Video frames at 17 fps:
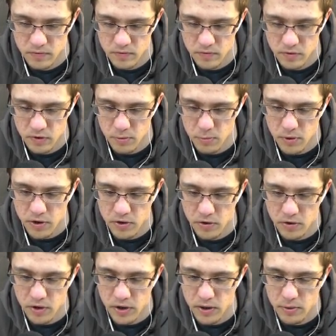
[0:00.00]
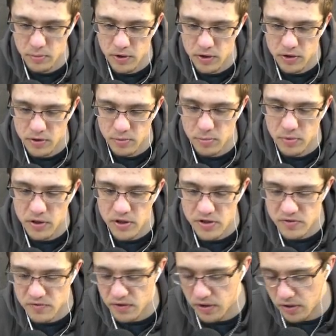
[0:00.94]
I'm not gonna lie, I'm not the
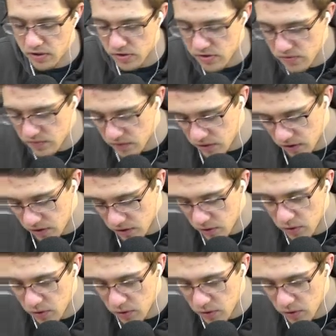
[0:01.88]
biggest fan of this video.